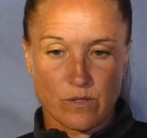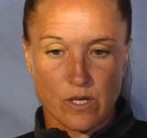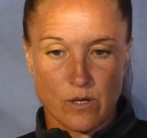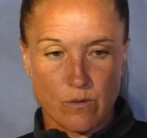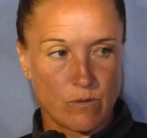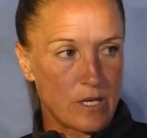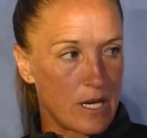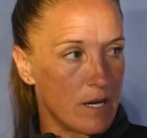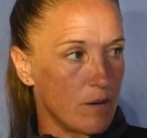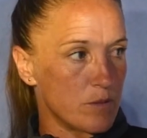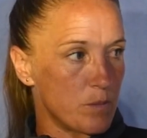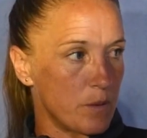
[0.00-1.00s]
So, yeah,
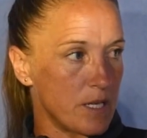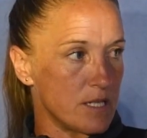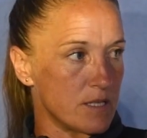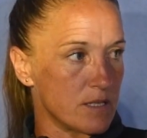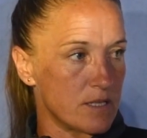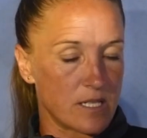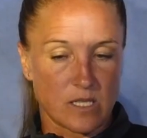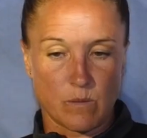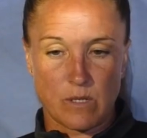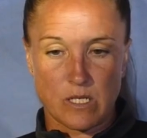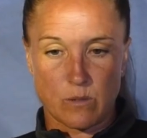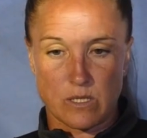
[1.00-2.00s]
I was pleased that 60
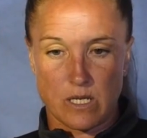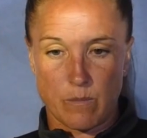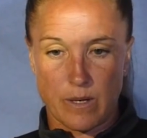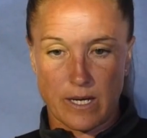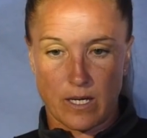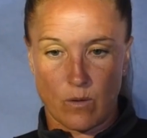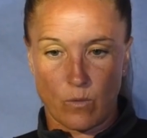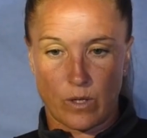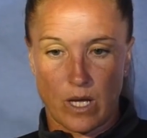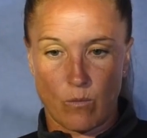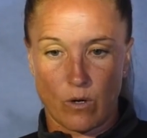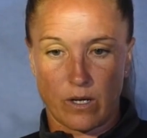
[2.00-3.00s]
minutes was in the bank and we'll
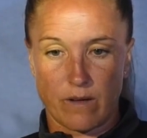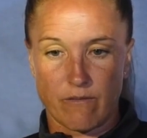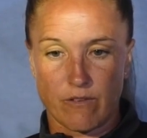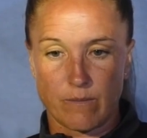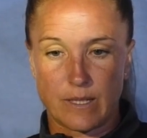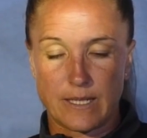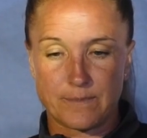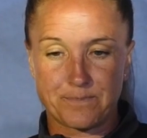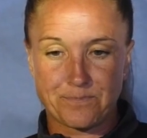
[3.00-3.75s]
keep working from there.